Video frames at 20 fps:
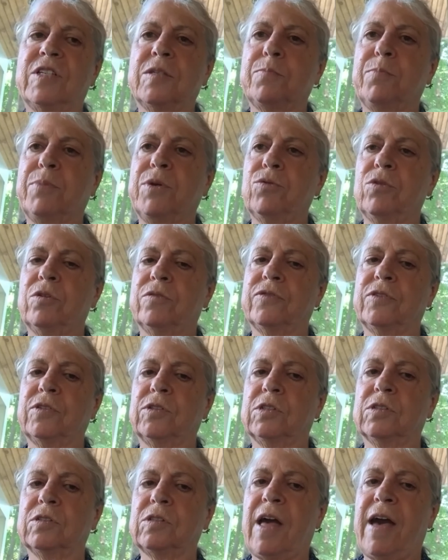
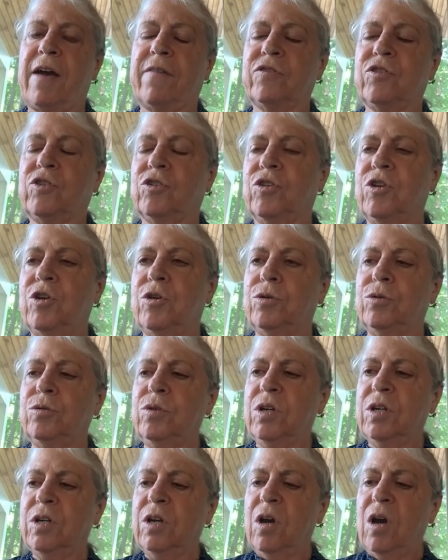beautiful
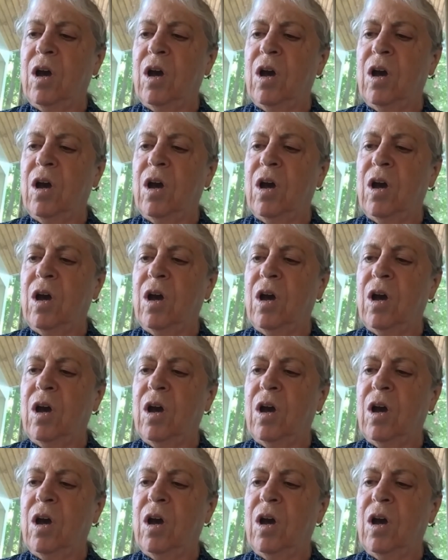afternoon